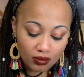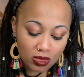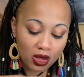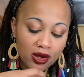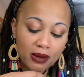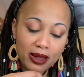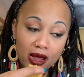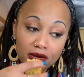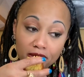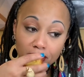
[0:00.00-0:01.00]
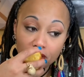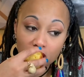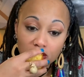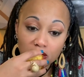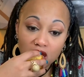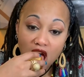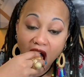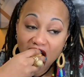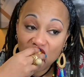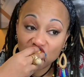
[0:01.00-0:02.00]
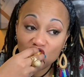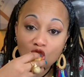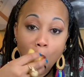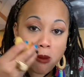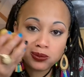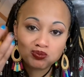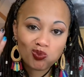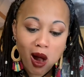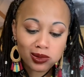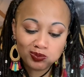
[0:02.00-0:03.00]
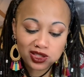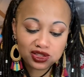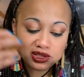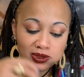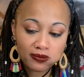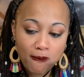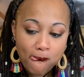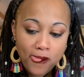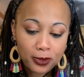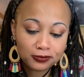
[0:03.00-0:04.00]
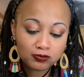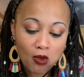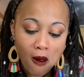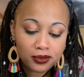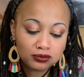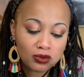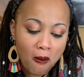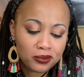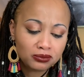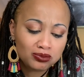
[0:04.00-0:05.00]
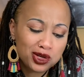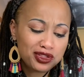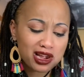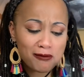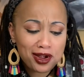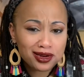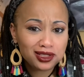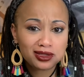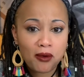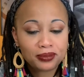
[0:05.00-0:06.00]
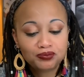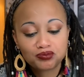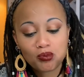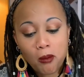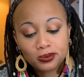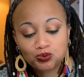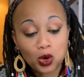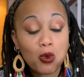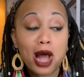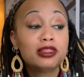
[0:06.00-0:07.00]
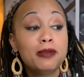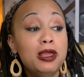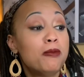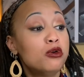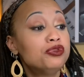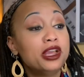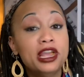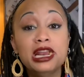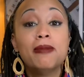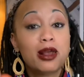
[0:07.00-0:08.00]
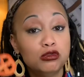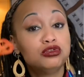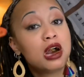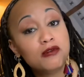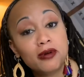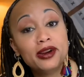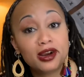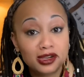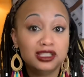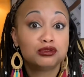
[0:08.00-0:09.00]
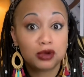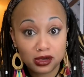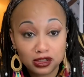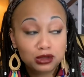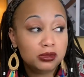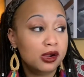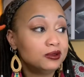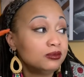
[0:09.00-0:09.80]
And I'm not out here recklessly. You see me? Do you think I'm reckless? Well, I think people who think anybody who travel right now is reckless, but